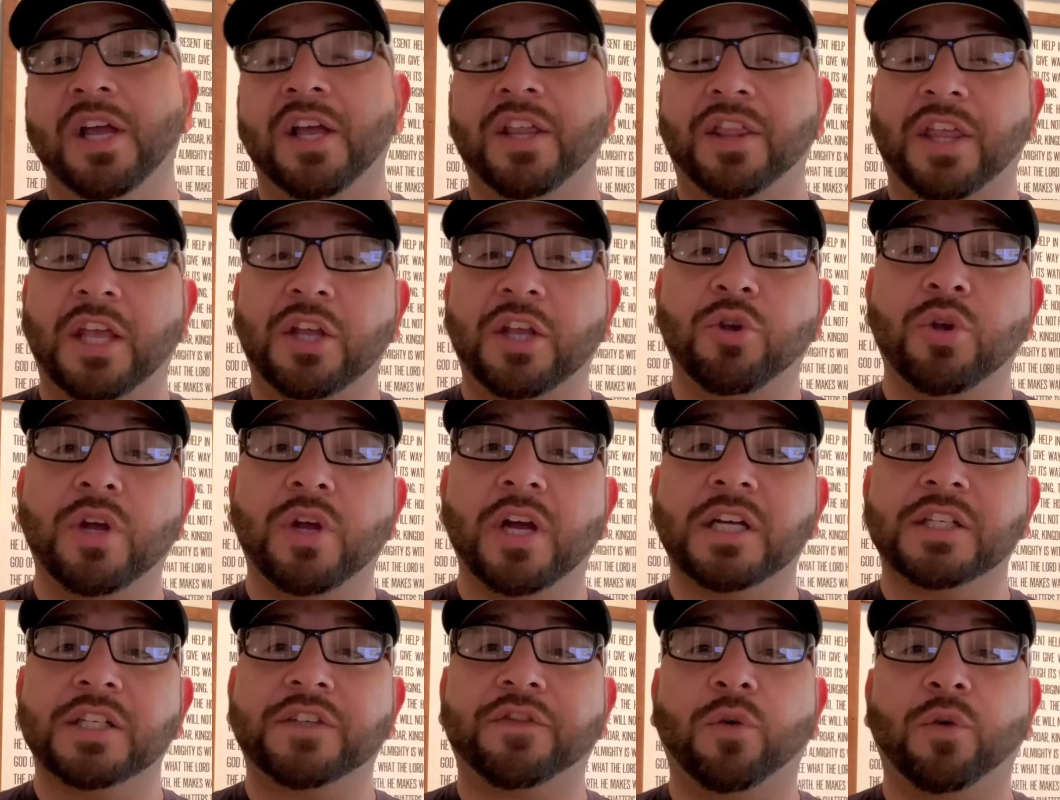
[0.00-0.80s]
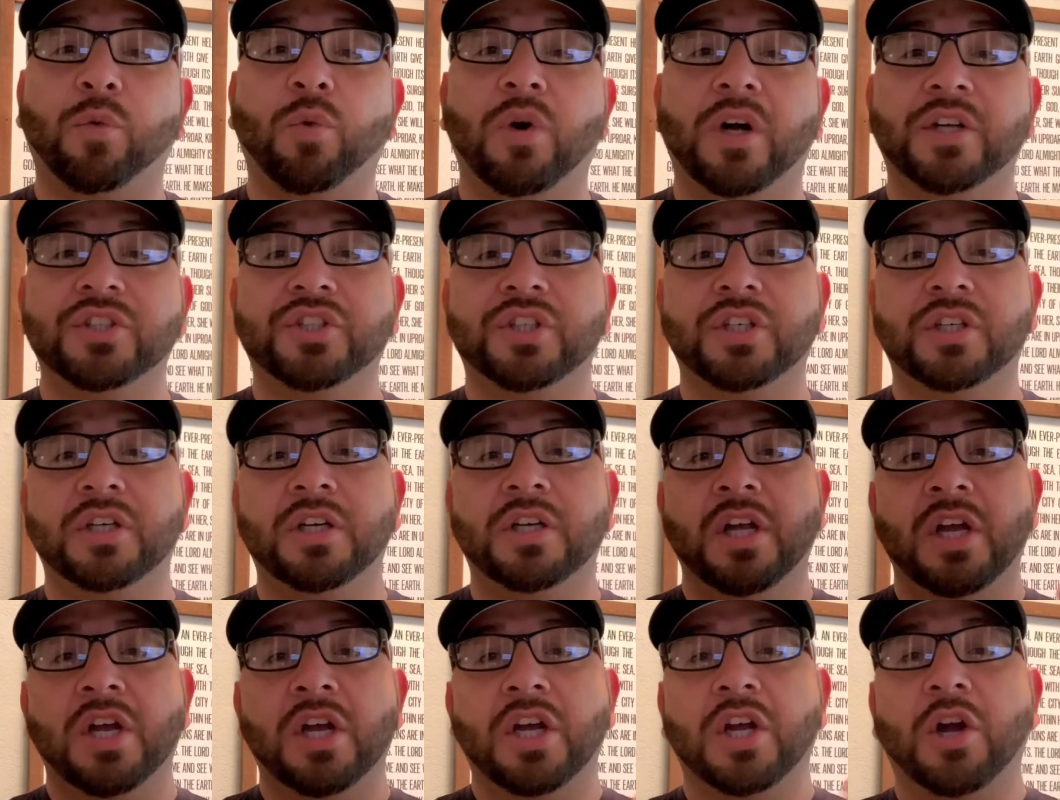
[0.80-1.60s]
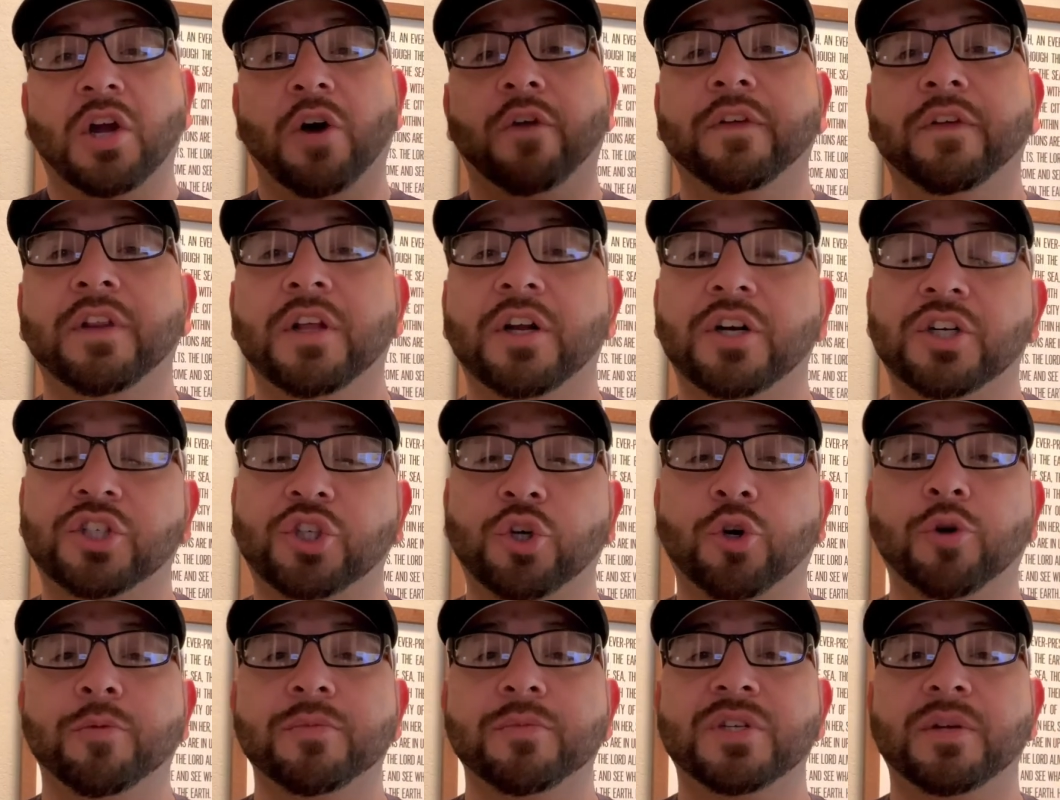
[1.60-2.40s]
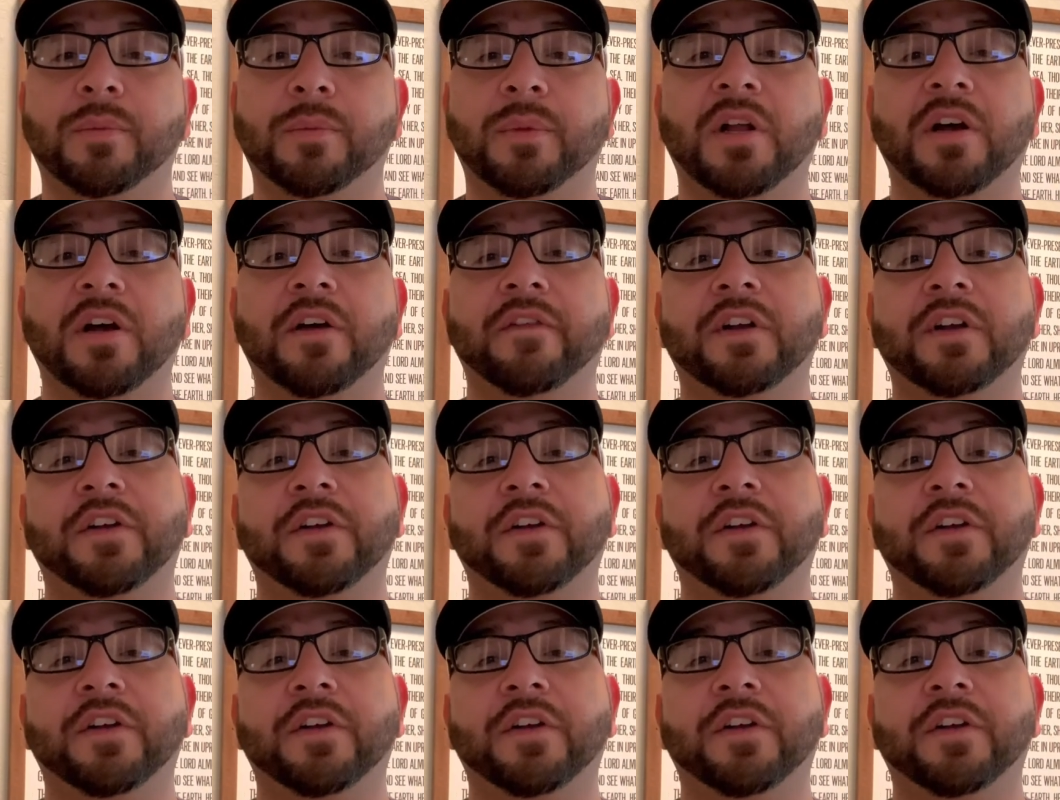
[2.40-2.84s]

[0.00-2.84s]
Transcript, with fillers: Thank you guys for watching. Go over there, show them some love.